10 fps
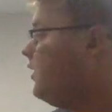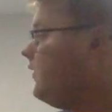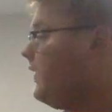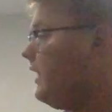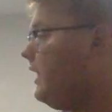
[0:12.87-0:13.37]

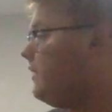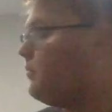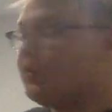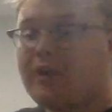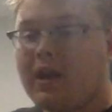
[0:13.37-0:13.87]
that had
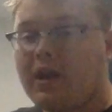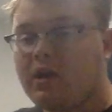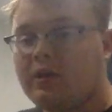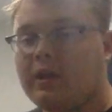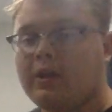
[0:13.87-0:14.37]
both
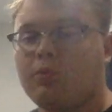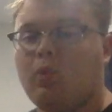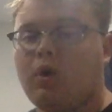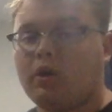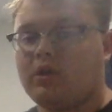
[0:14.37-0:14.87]
air and
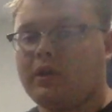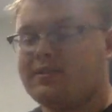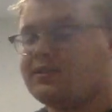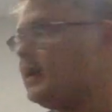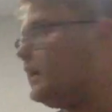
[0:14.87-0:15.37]
water
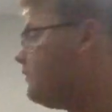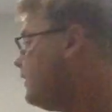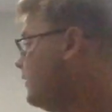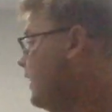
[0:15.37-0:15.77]
inside of it.